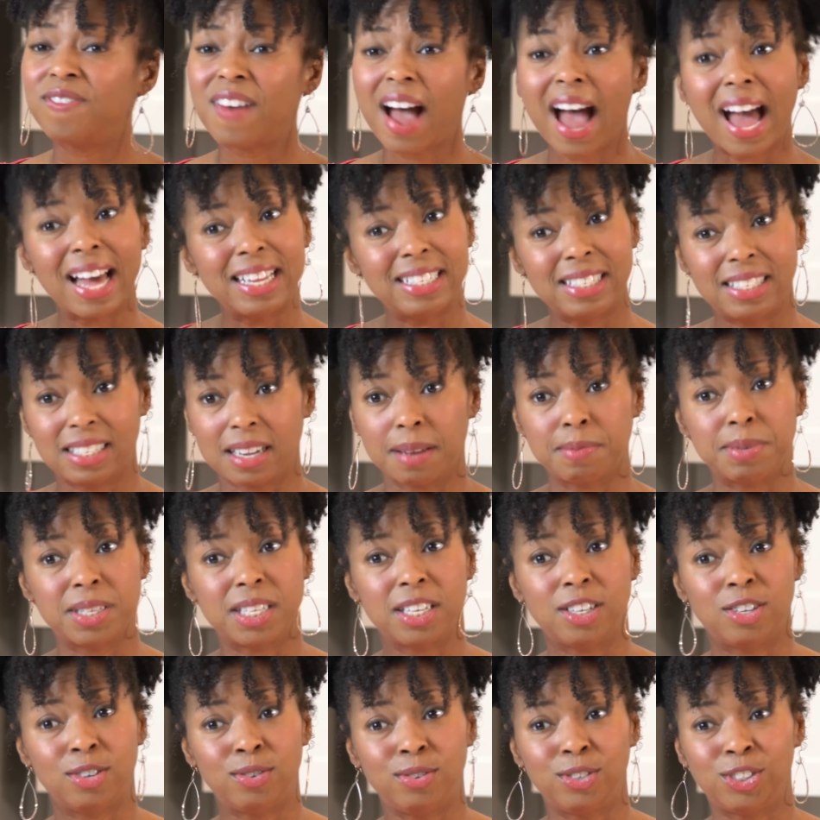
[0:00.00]
fine
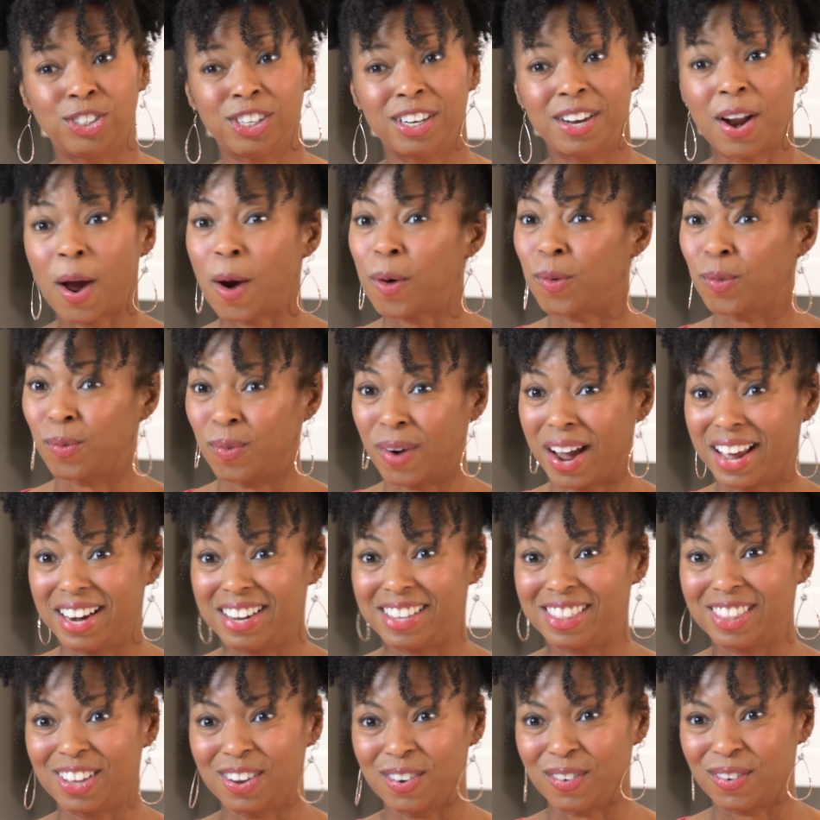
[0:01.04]
substitution right
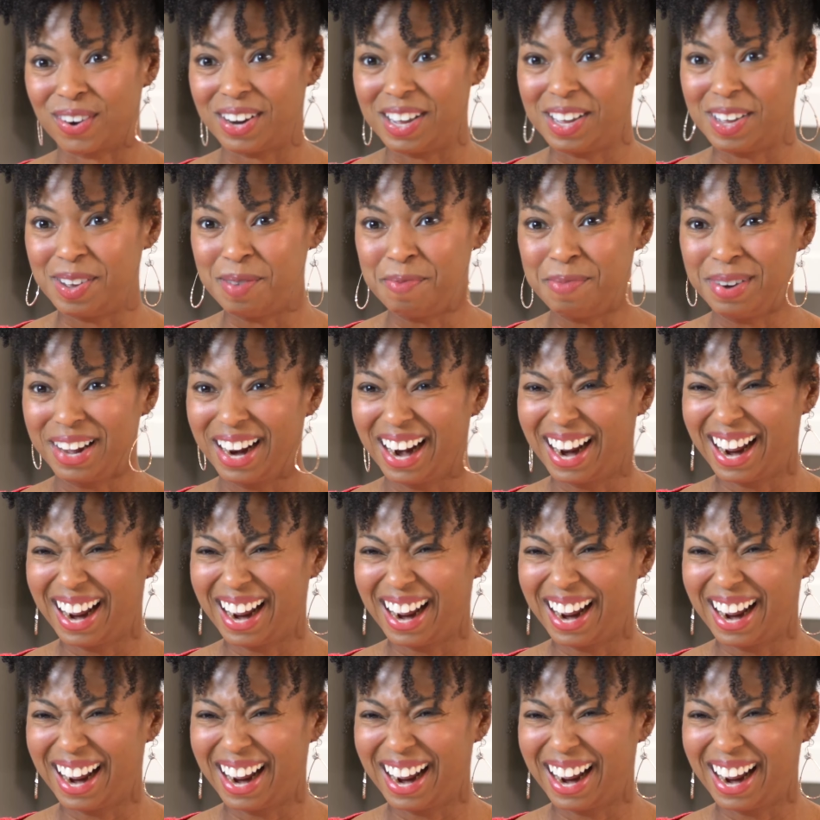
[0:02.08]
at the crib.